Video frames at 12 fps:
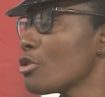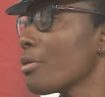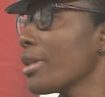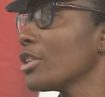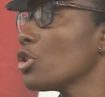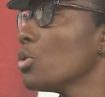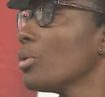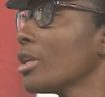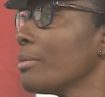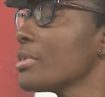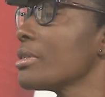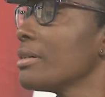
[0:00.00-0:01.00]
so that you
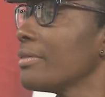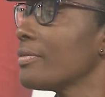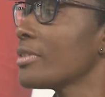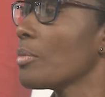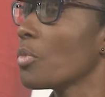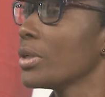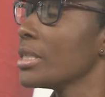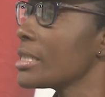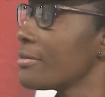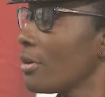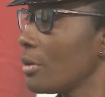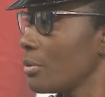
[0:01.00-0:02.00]
would observe if someone
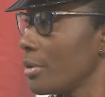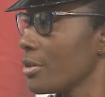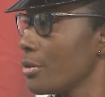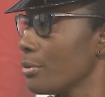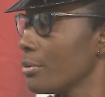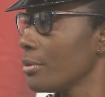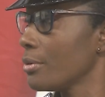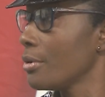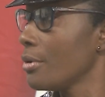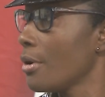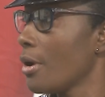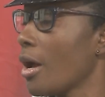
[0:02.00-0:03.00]
is following you.
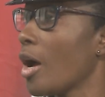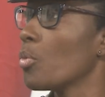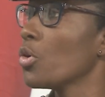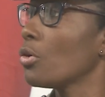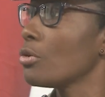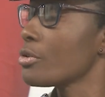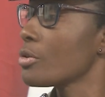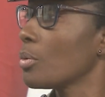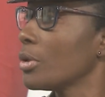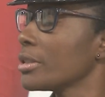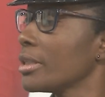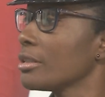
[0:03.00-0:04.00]
And we
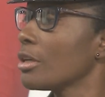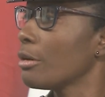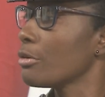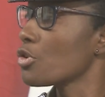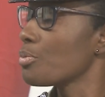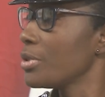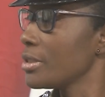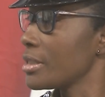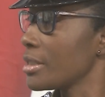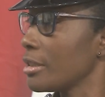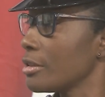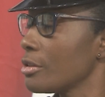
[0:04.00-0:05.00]
also want to encourage
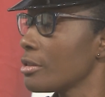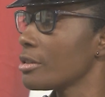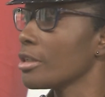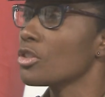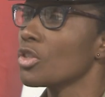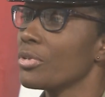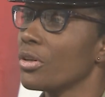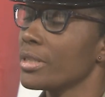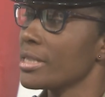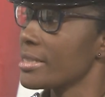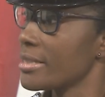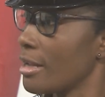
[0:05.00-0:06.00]
persons not to be
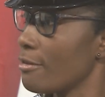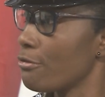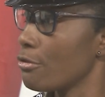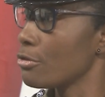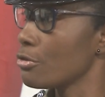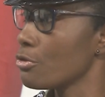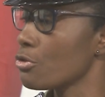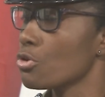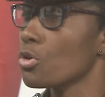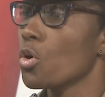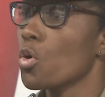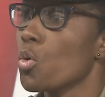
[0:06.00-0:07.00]
on their cell
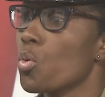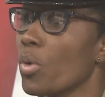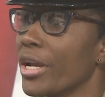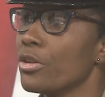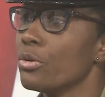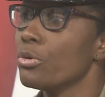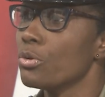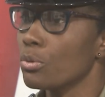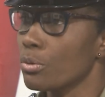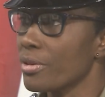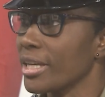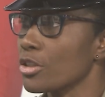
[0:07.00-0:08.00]
phones when you
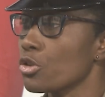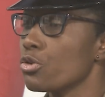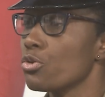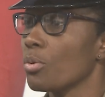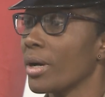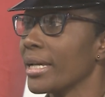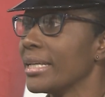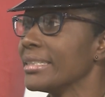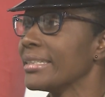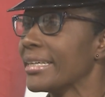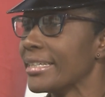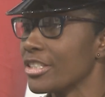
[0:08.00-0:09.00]
know that you are
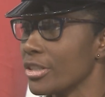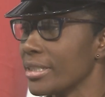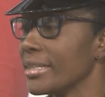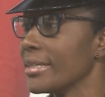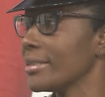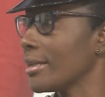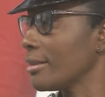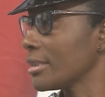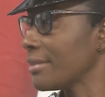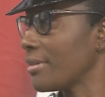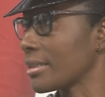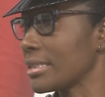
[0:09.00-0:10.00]
engaging in mm -hmm. a lot
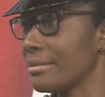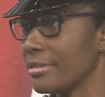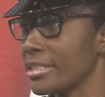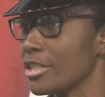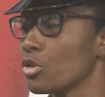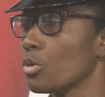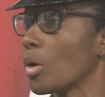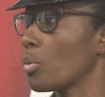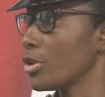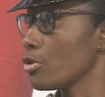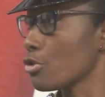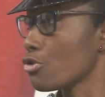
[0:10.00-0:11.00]
of mm-hmm. activities, you are
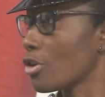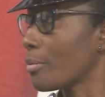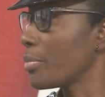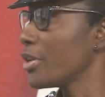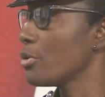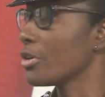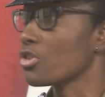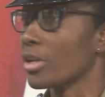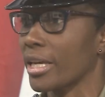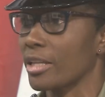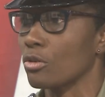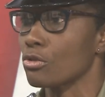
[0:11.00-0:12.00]
window shopping, you are
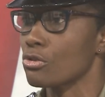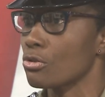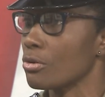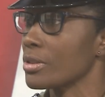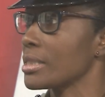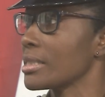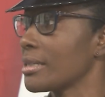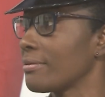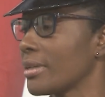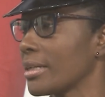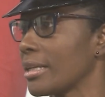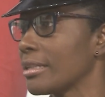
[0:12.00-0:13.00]
checking out stores and
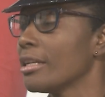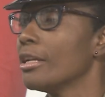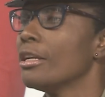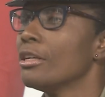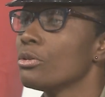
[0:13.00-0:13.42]
stuff like that.